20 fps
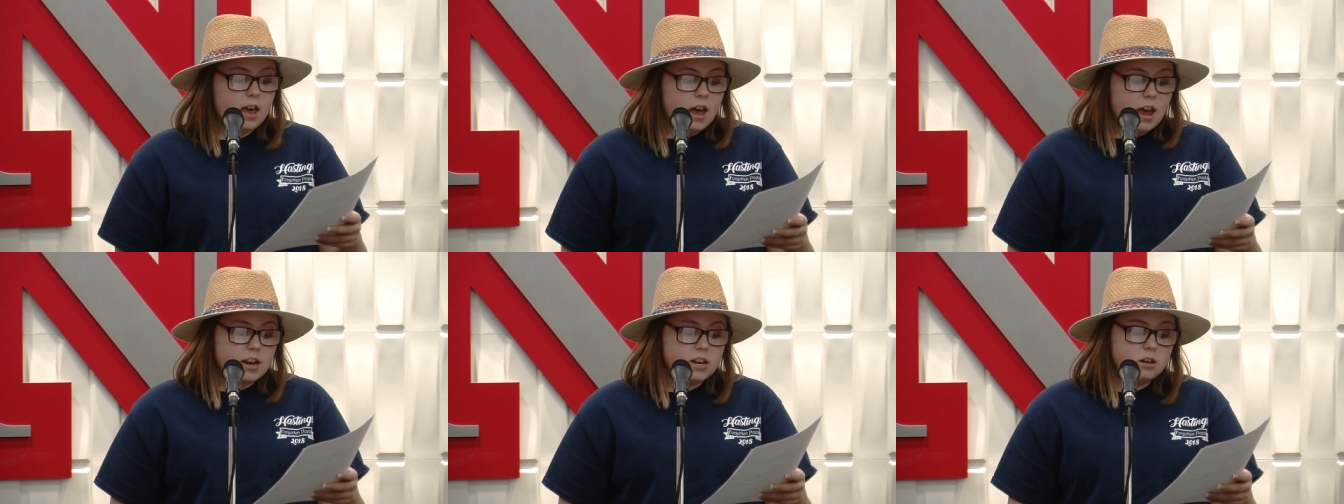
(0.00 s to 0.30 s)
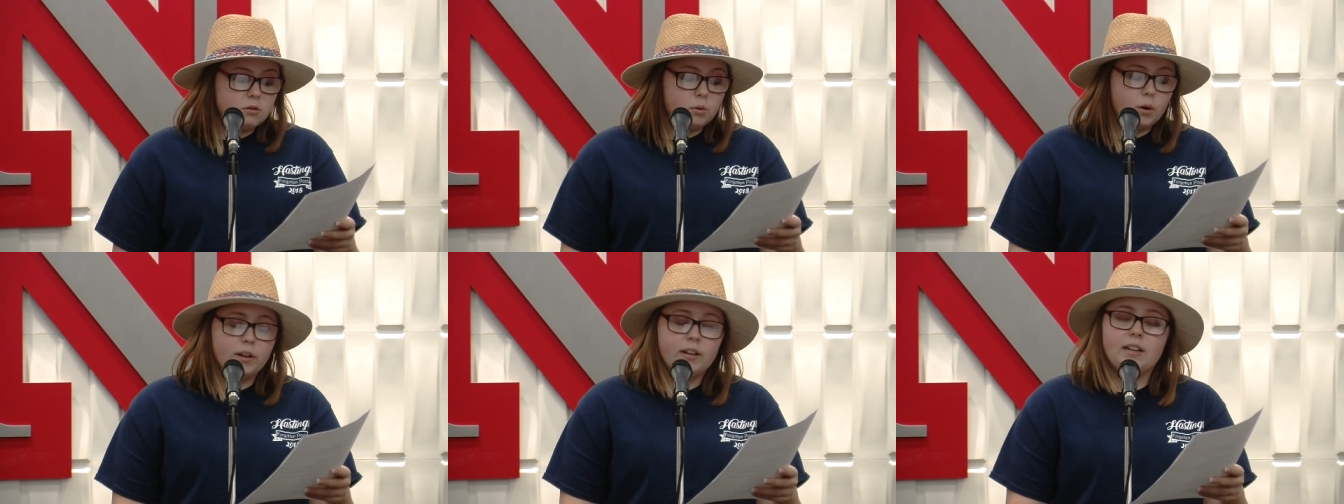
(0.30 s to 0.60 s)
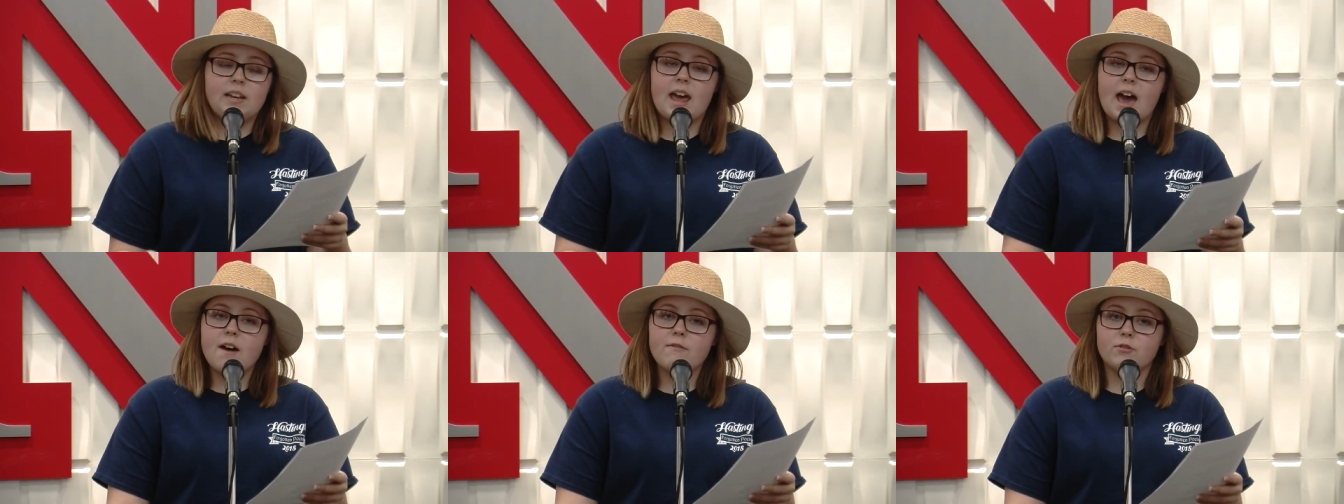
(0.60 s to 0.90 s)
and you
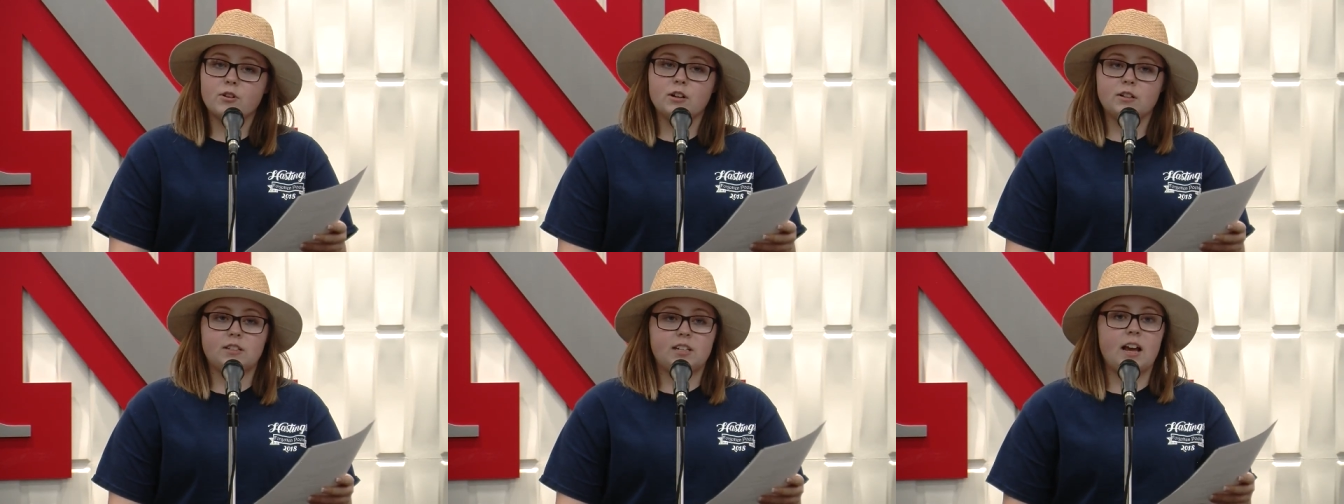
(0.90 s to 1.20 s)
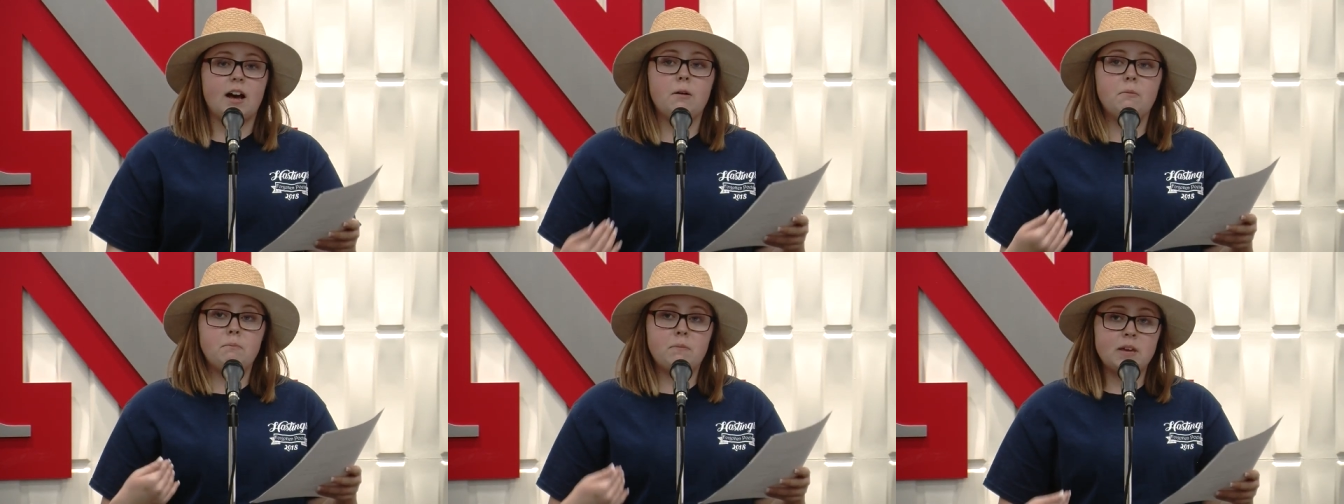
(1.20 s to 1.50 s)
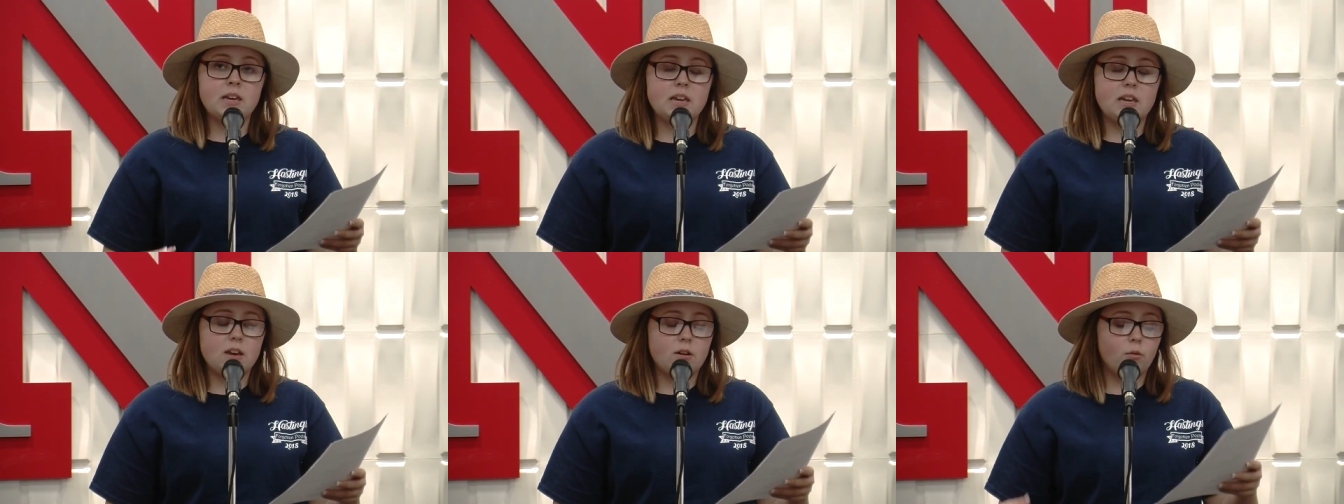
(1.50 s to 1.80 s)
will never tell
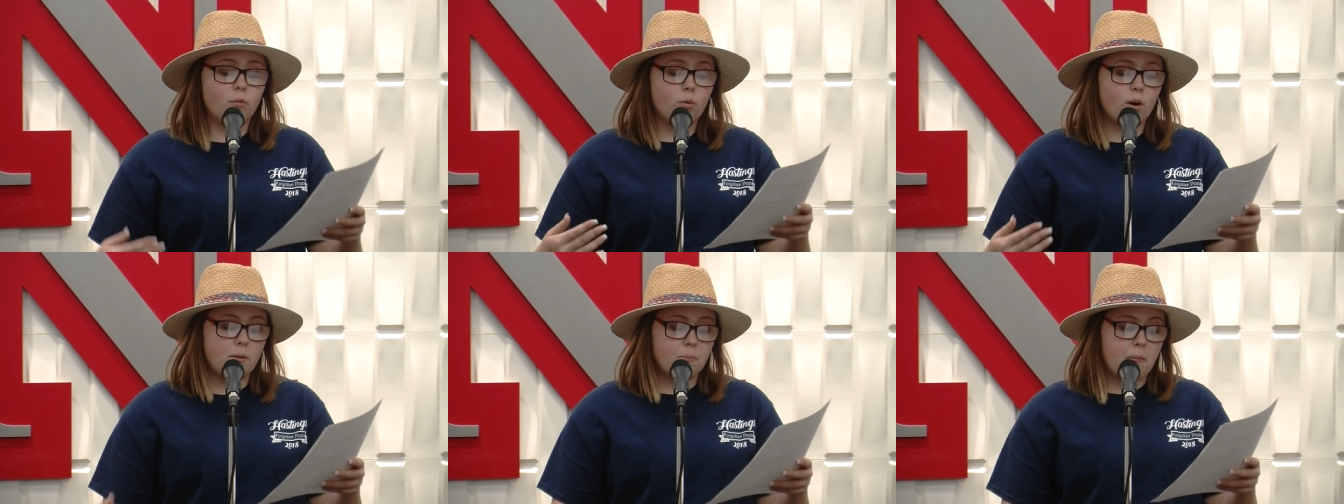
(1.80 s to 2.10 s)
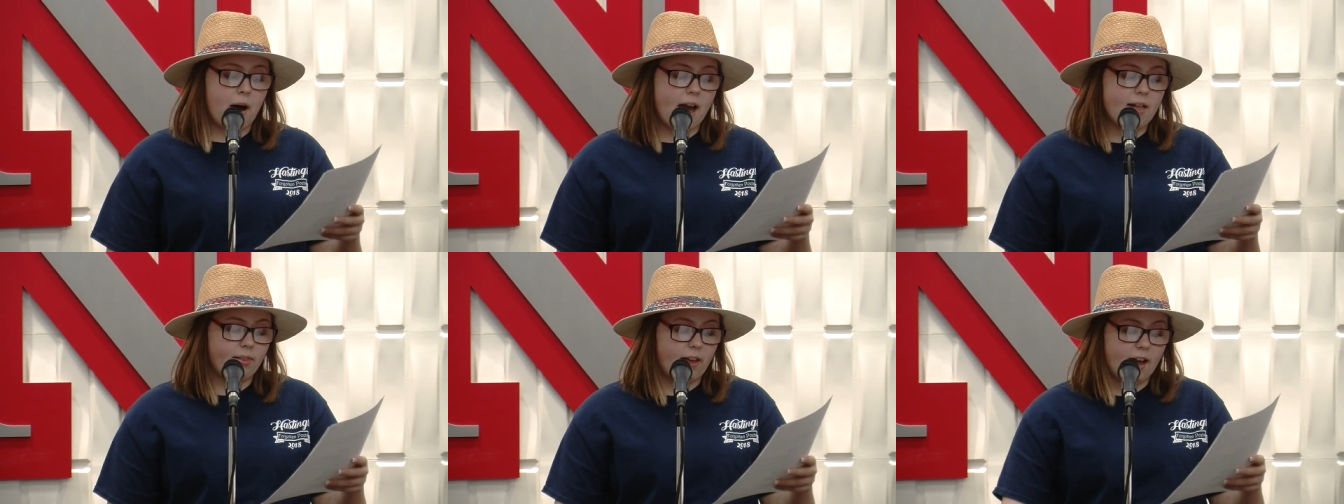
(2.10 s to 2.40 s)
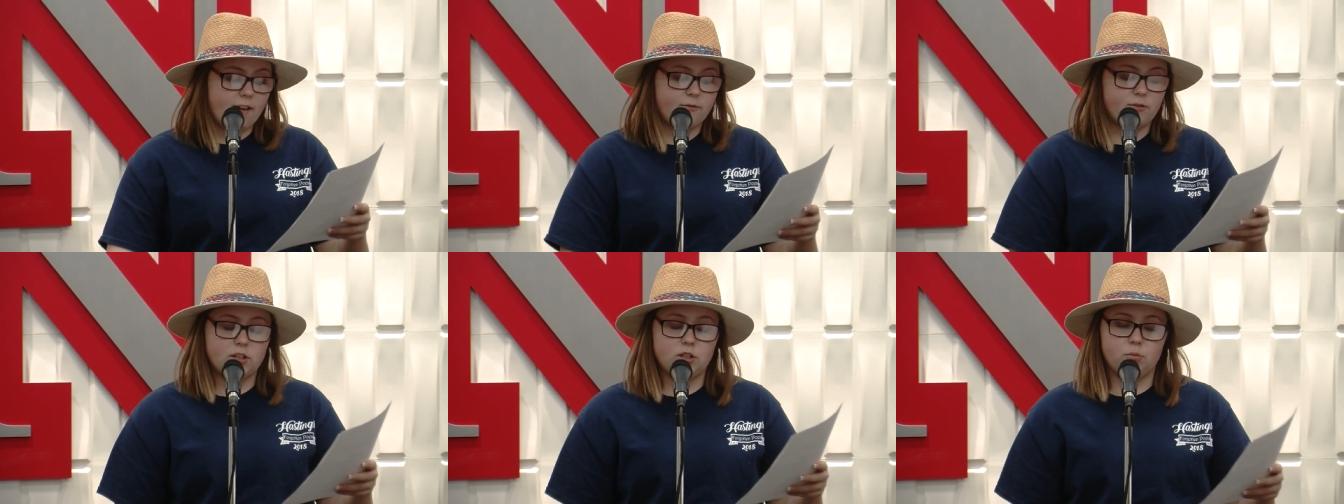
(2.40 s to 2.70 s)
me what my
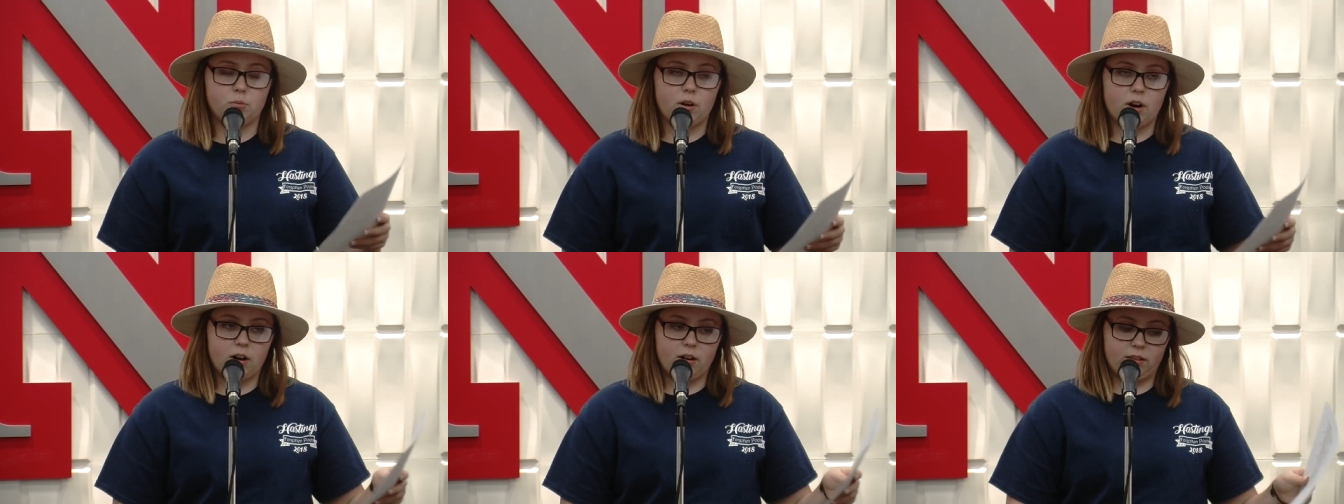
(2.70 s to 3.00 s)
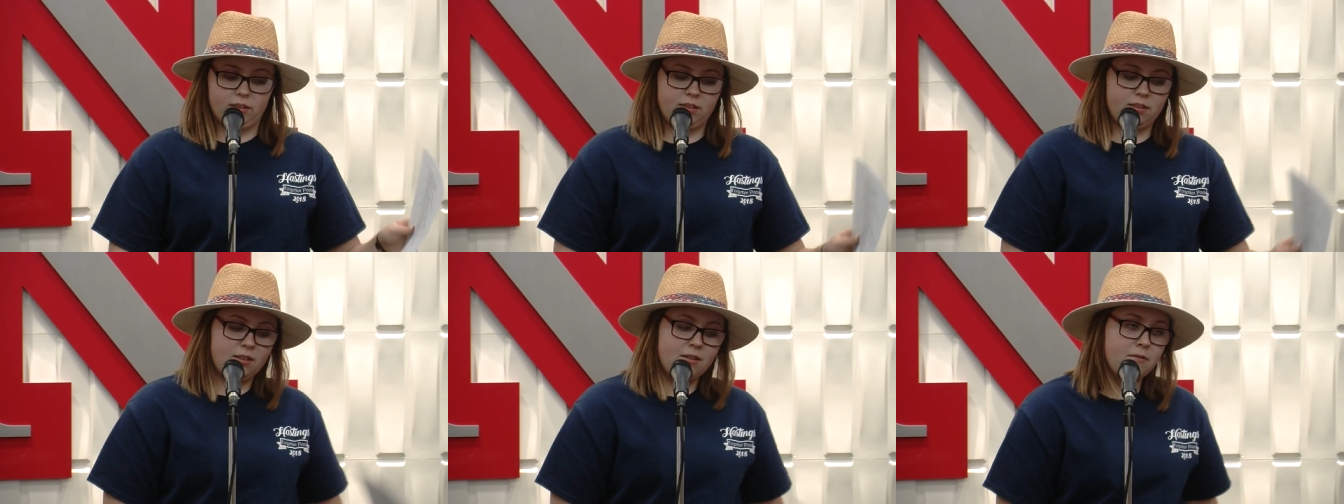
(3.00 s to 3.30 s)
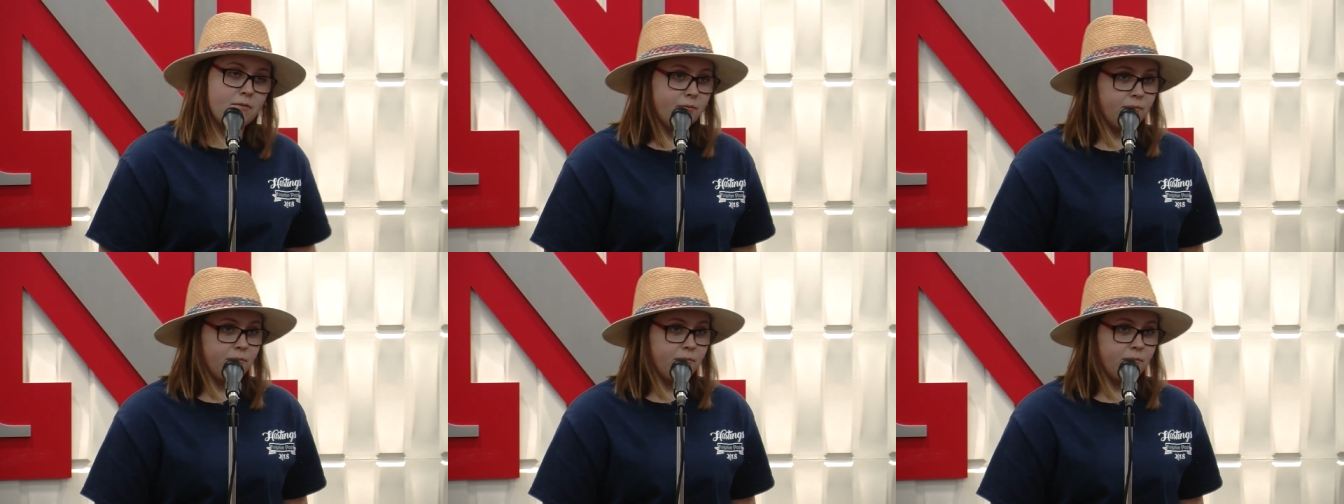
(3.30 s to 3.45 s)
life is worth.